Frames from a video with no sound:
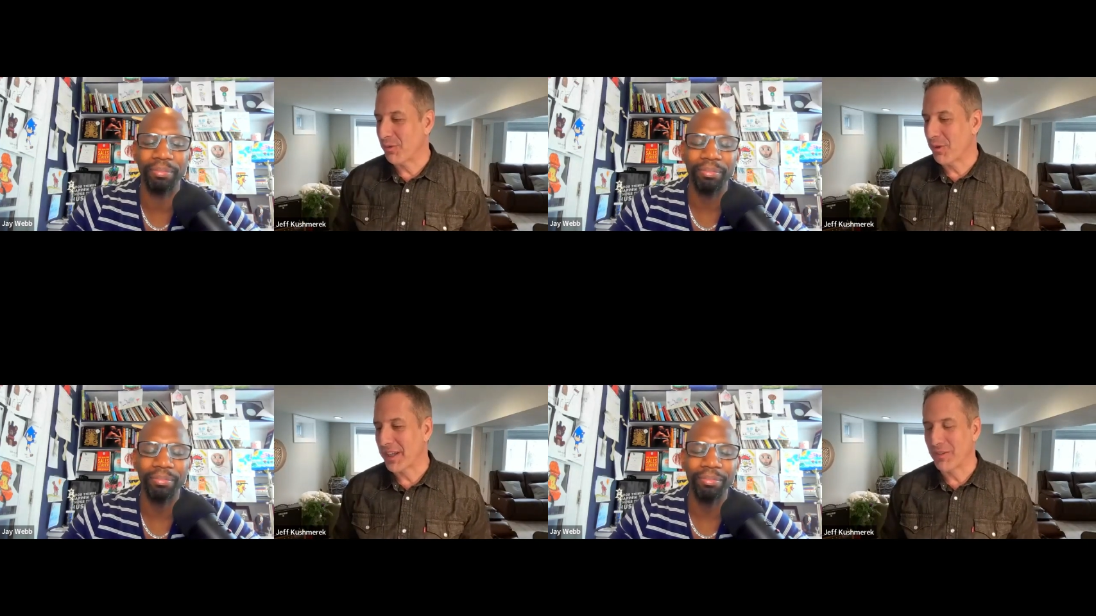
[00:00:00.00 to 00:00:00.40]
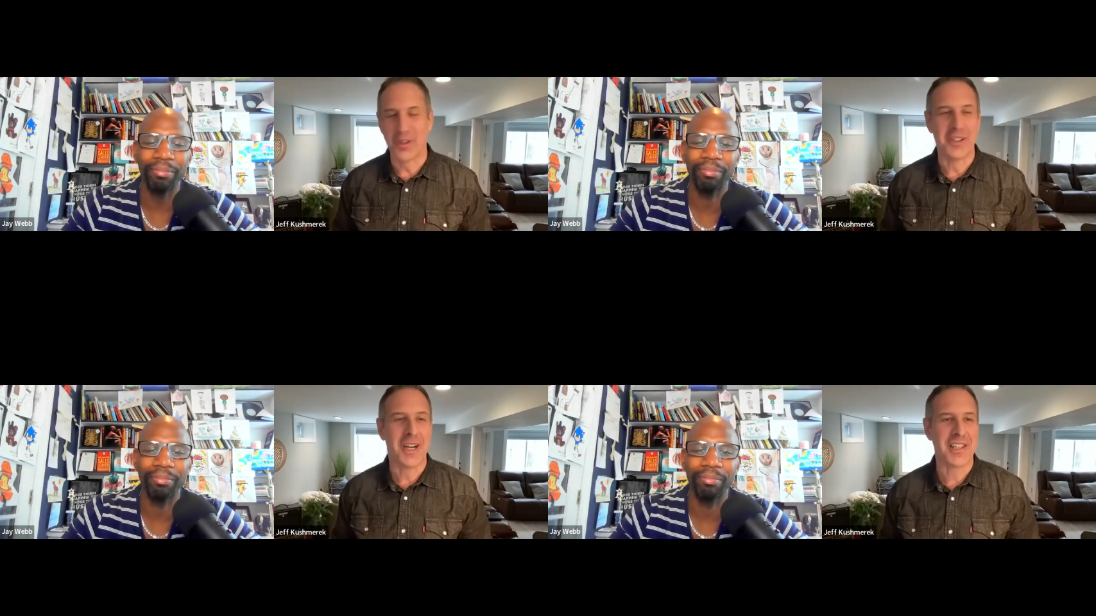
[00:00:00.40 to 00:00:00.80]
Speaker 1: rec-
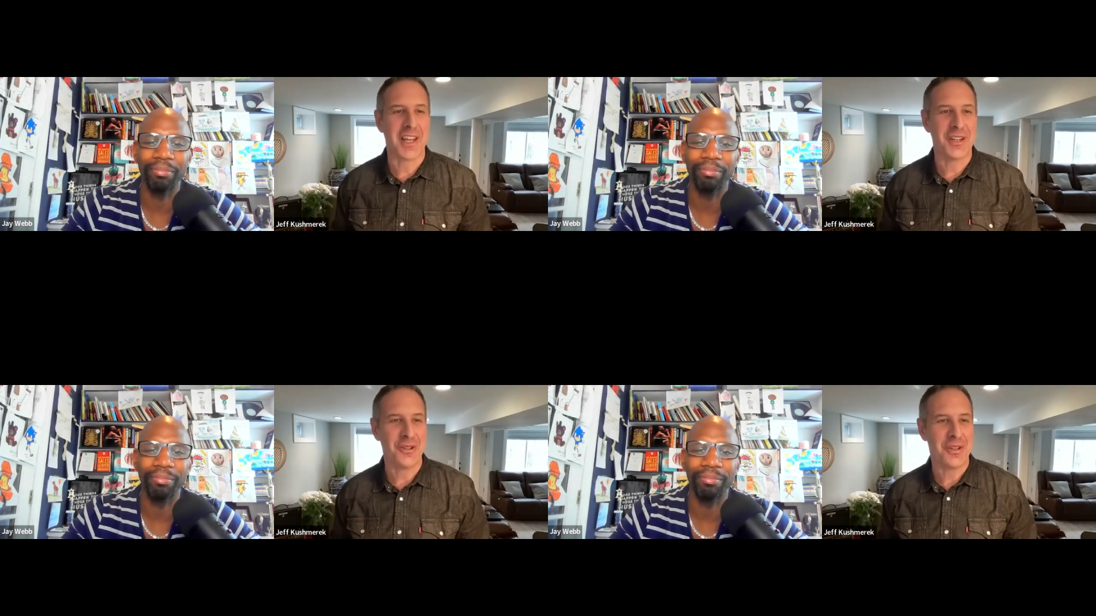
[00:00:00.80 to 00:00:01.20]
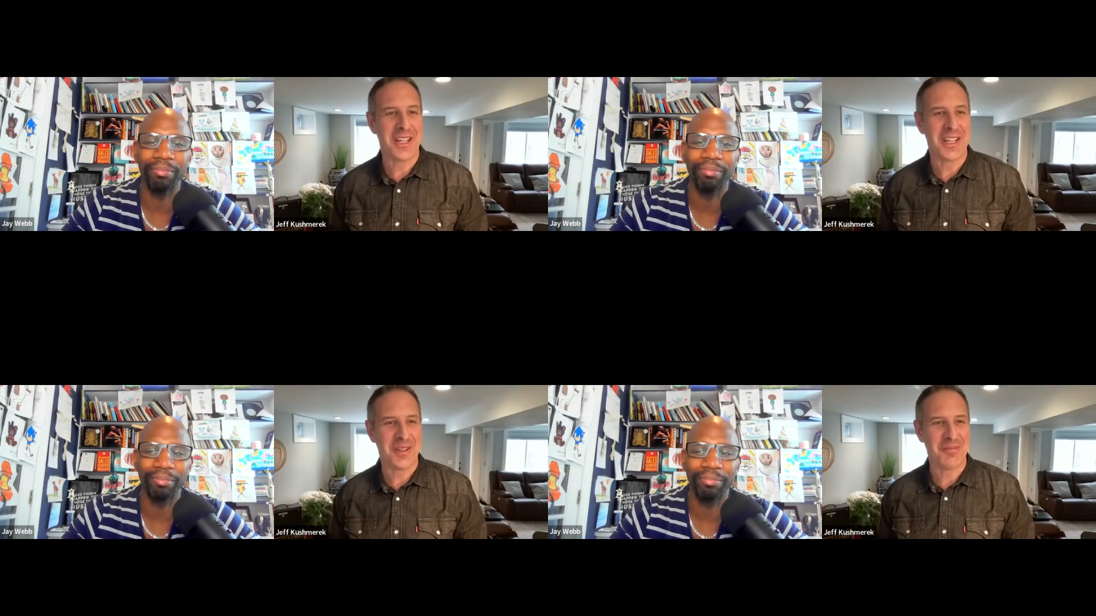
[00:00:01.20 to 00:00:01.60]
realize how to do
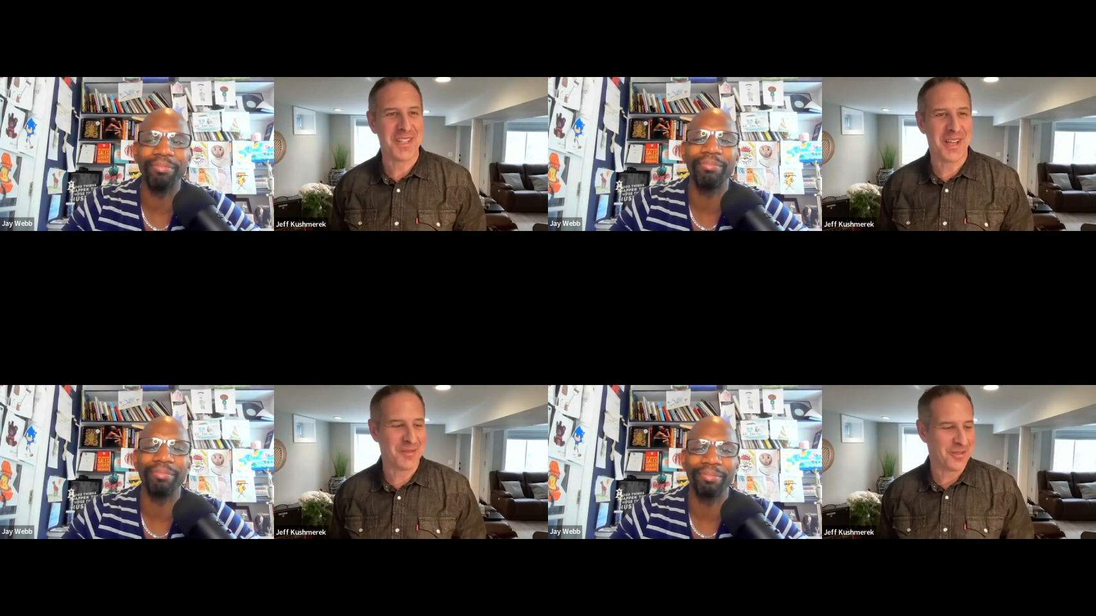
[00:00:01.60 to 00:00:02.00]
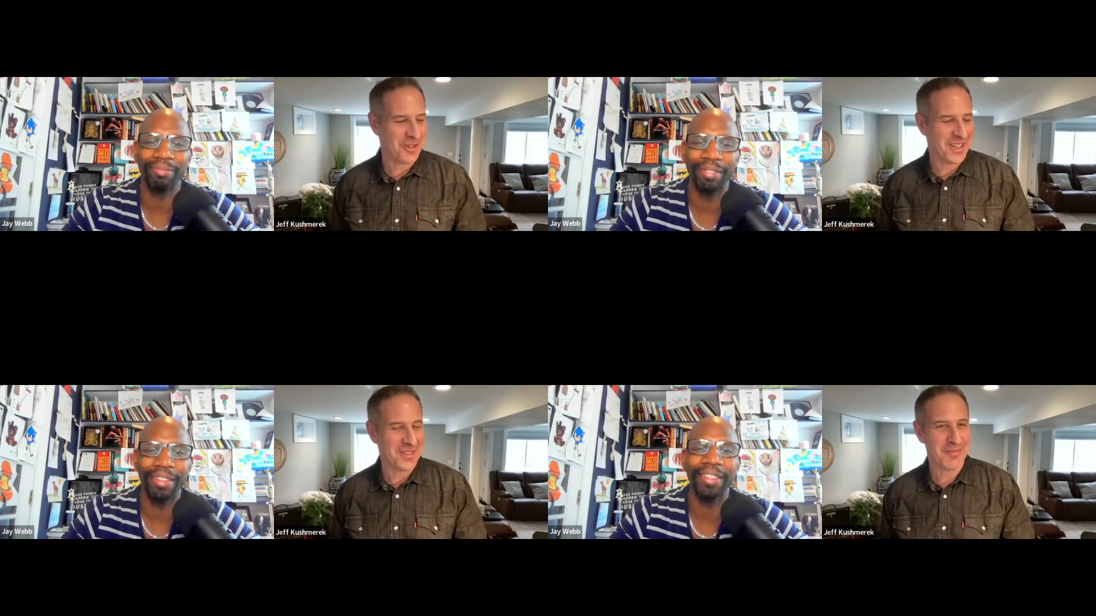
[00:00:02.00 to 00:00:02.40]
that sometimes,
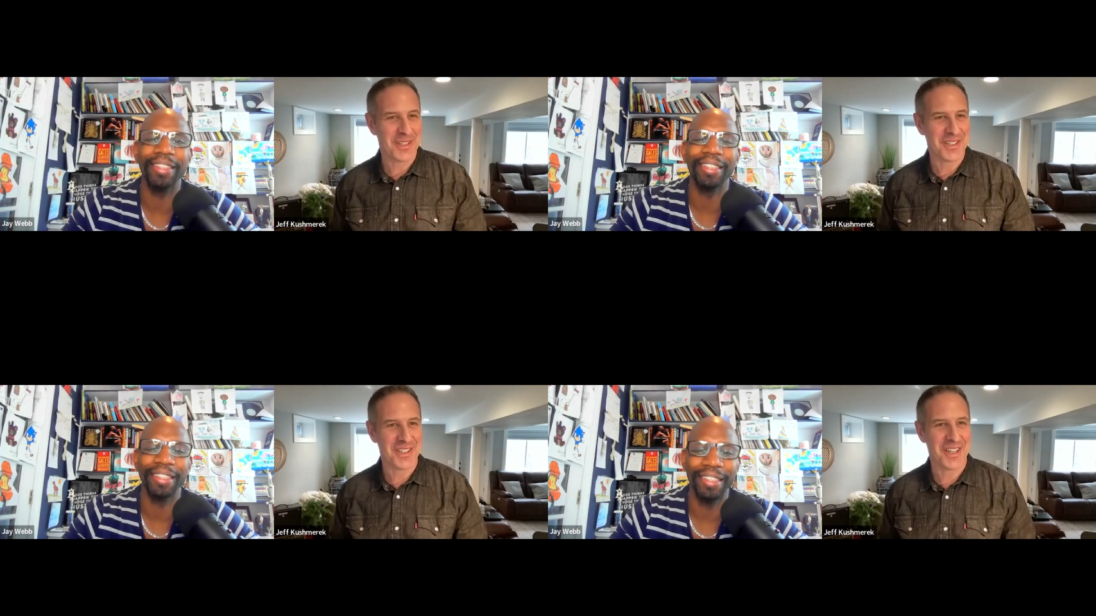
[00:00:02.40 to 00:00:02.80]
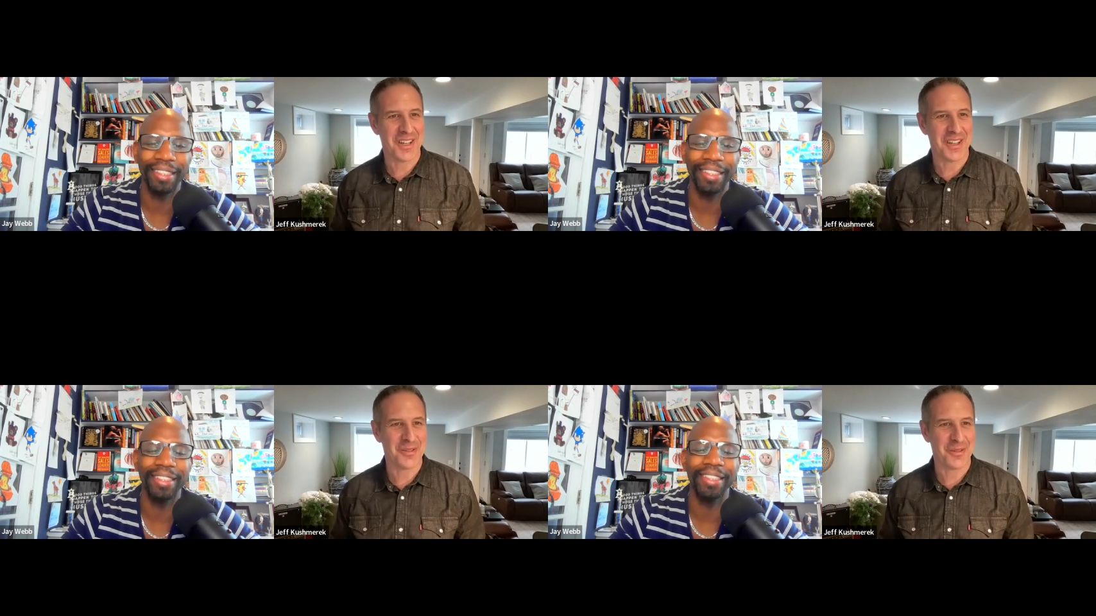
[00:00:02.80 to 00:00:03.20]
right? But
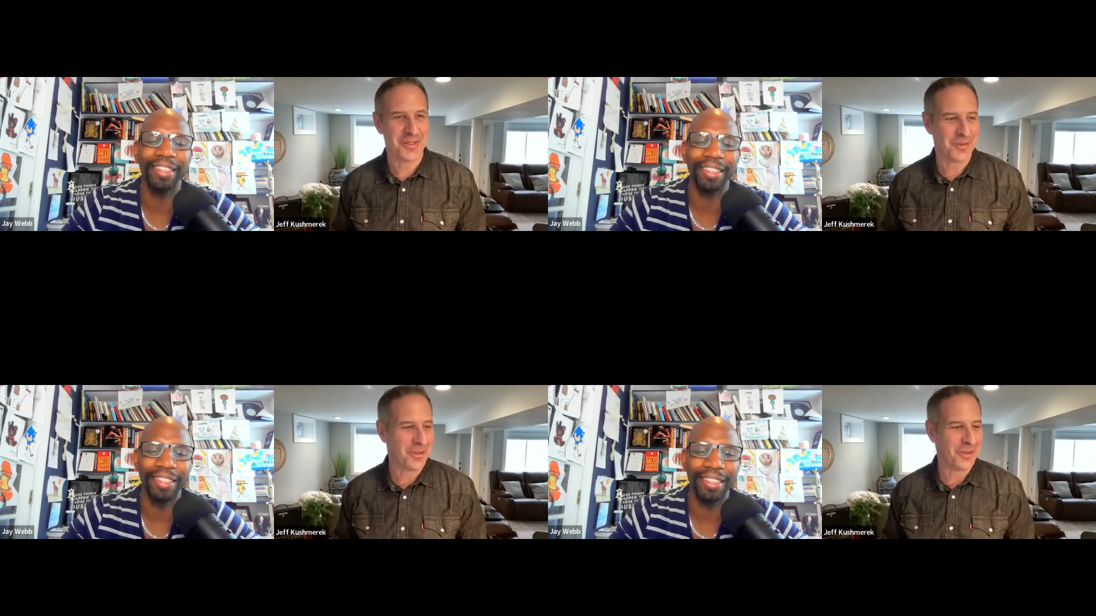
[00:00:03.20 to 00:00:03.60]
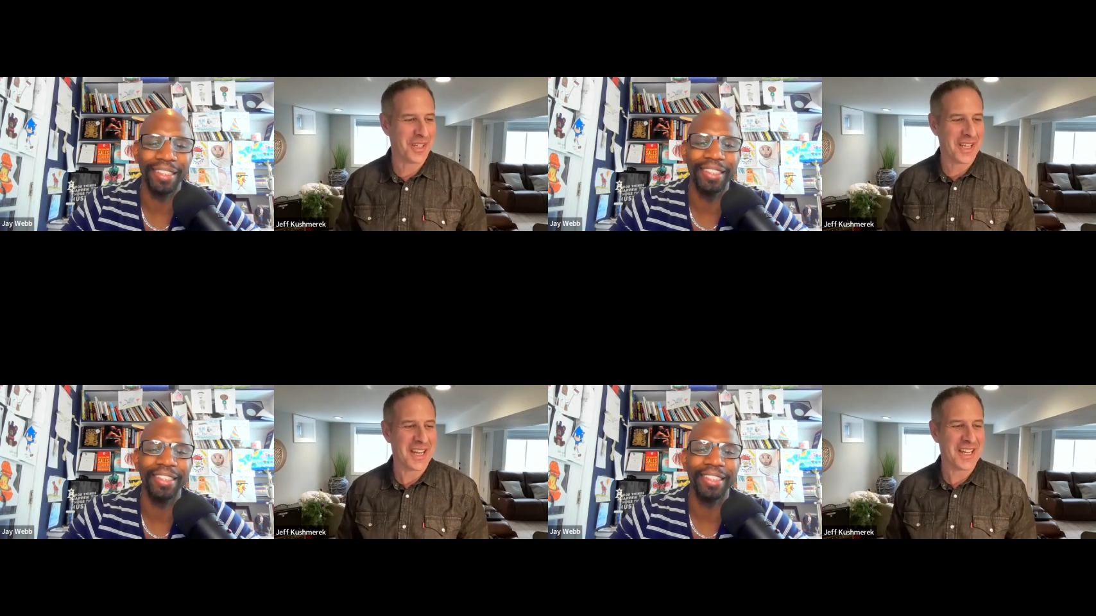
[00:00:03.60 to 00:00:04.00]
uh, we, we can
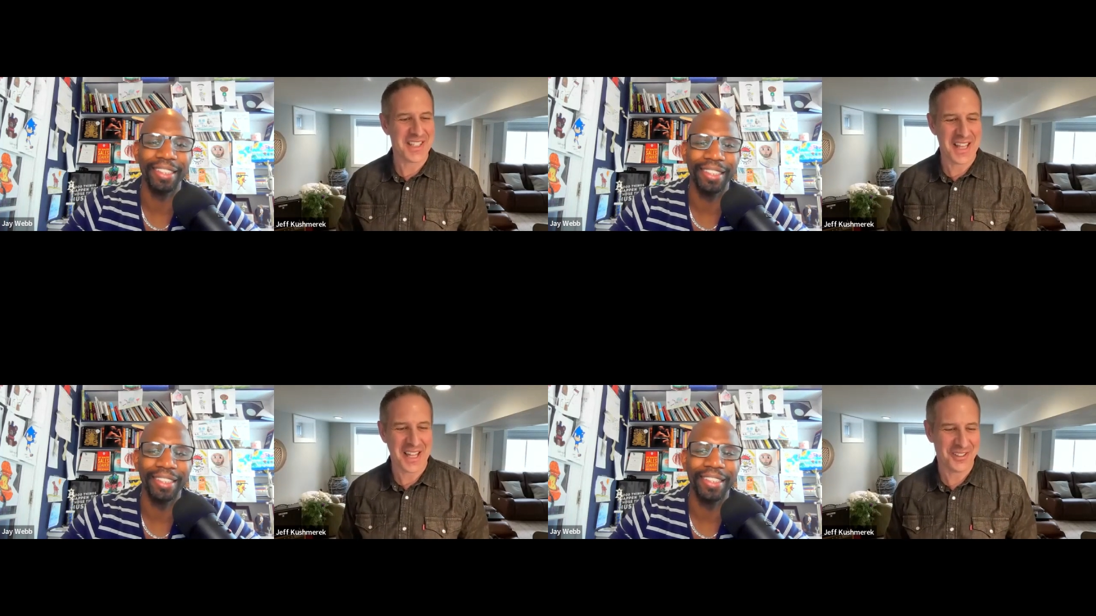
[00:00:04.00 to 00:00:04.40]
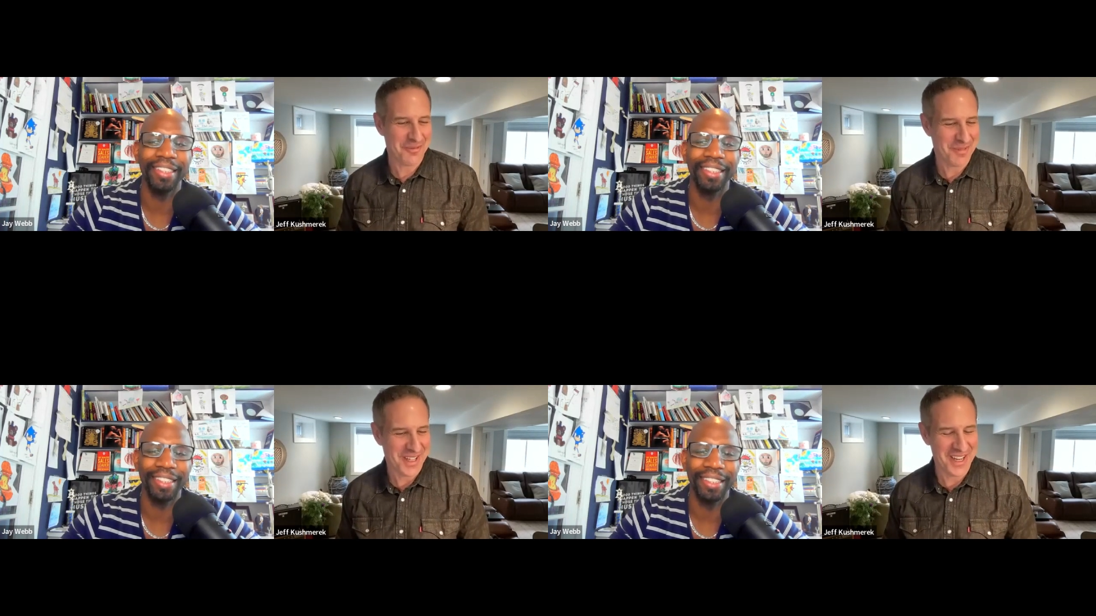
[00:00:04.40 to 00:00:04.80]
get into that a little
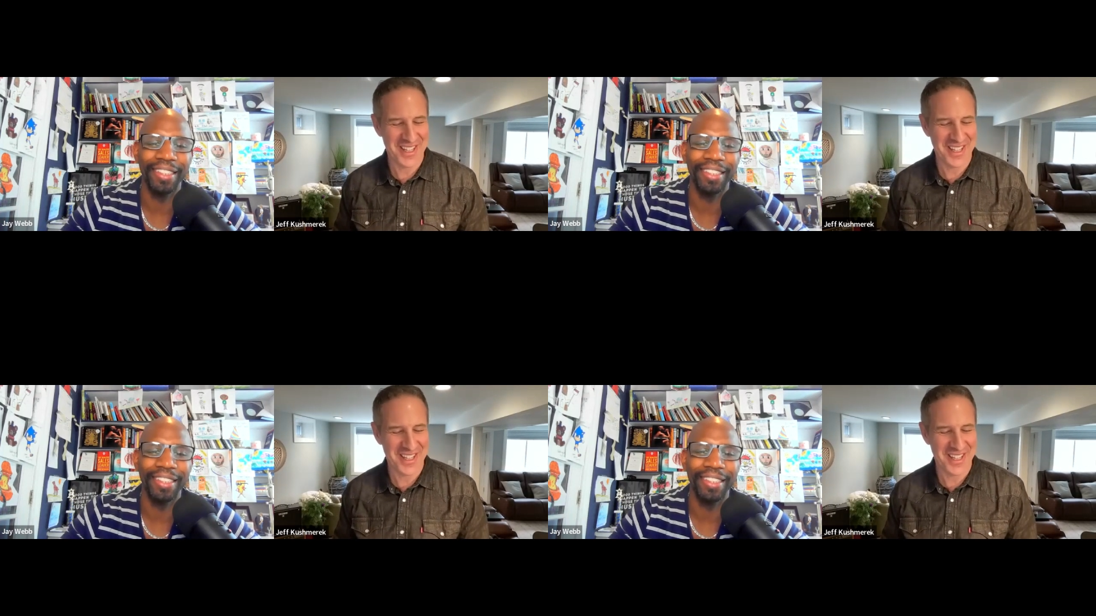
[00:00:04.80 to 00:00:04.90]
bit